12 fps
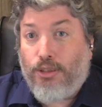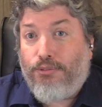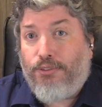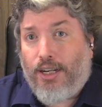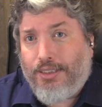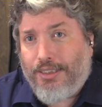You'll
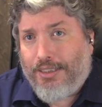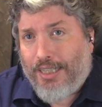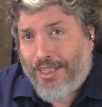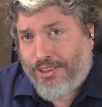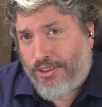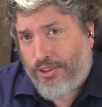find it in
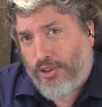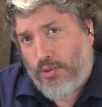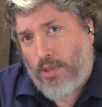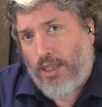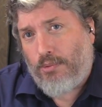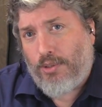Exodus
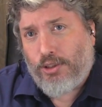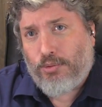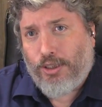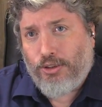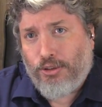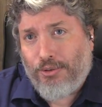21
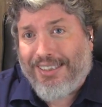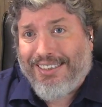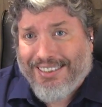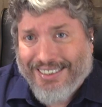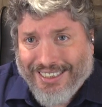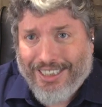22.
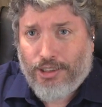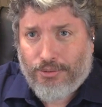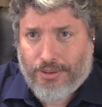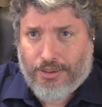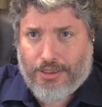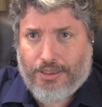
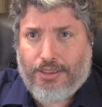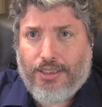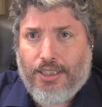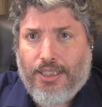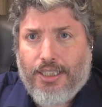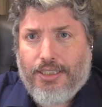Literally,
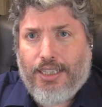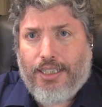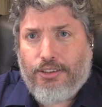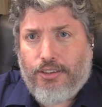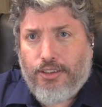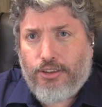
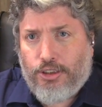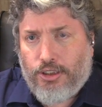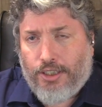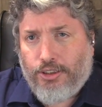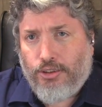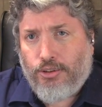that the
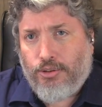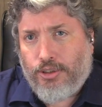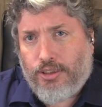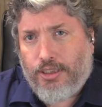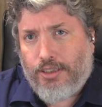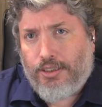judges who
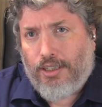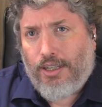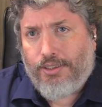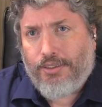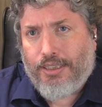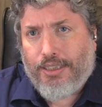sit
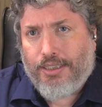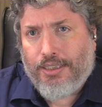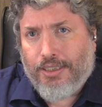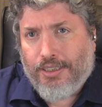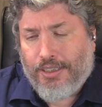on the